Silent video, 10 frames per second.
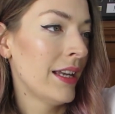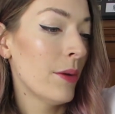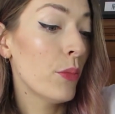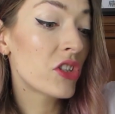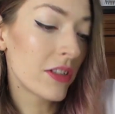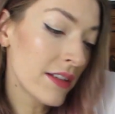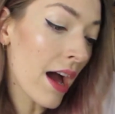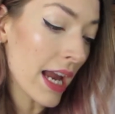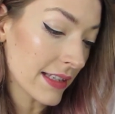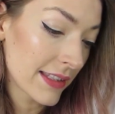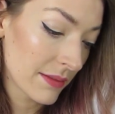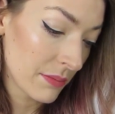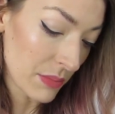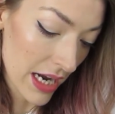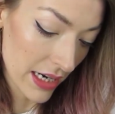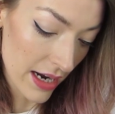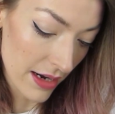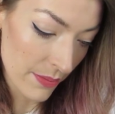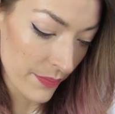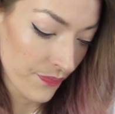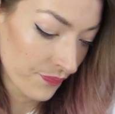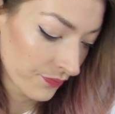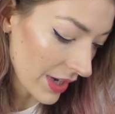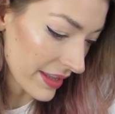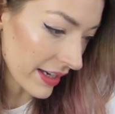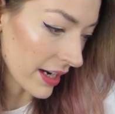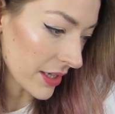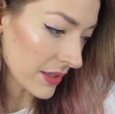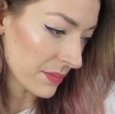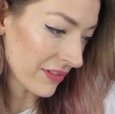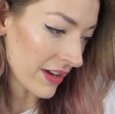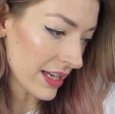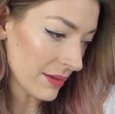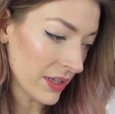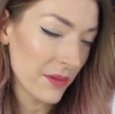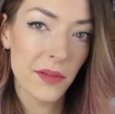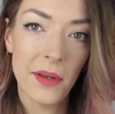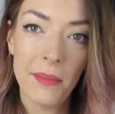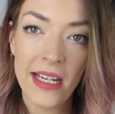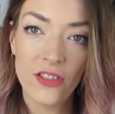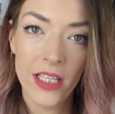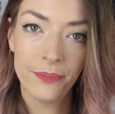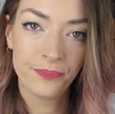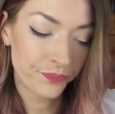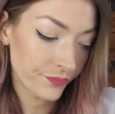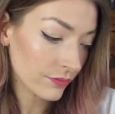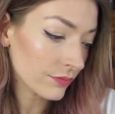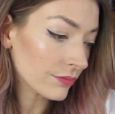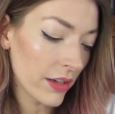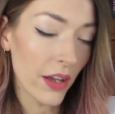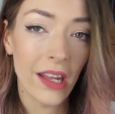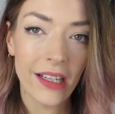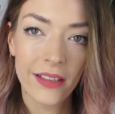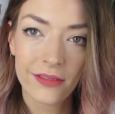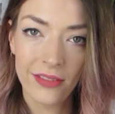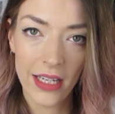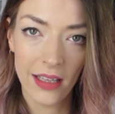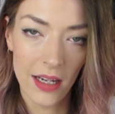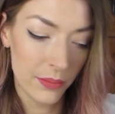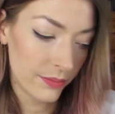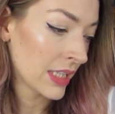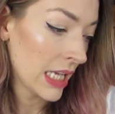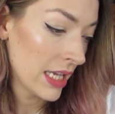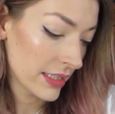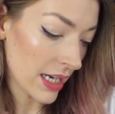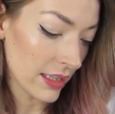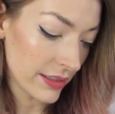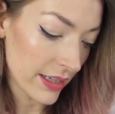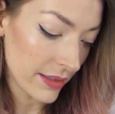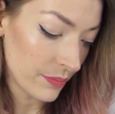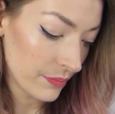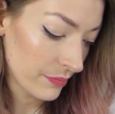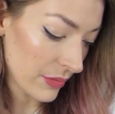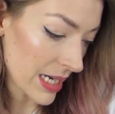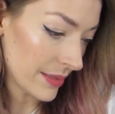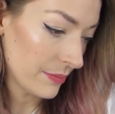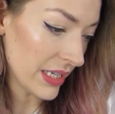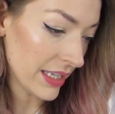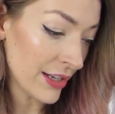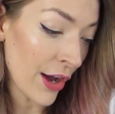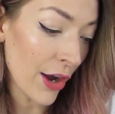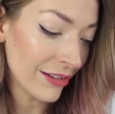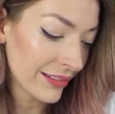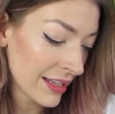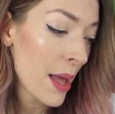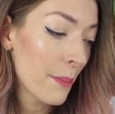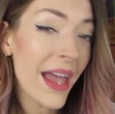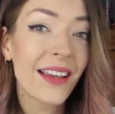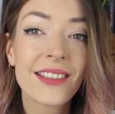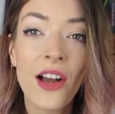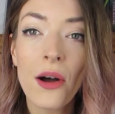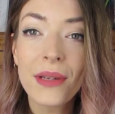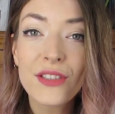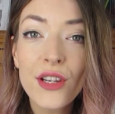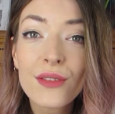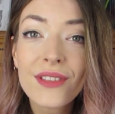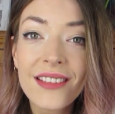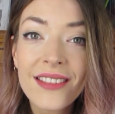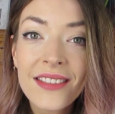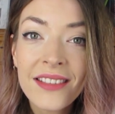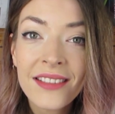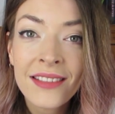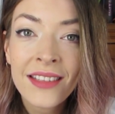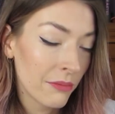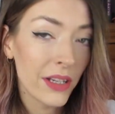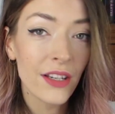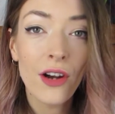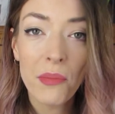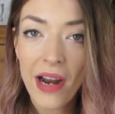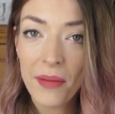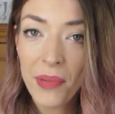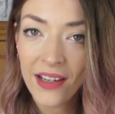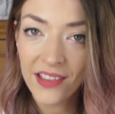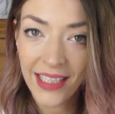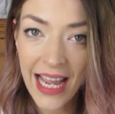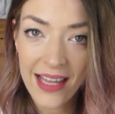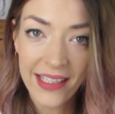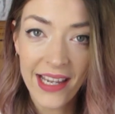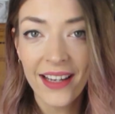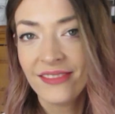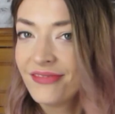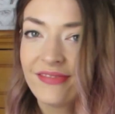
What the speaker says: which is nice, but I think I always preferred him when he was a bit mangy. You know, like Fight Club, Tyler Durden, Brad, but you know, beggars can't be choosers. When you've got Brad Pitt on your calendar,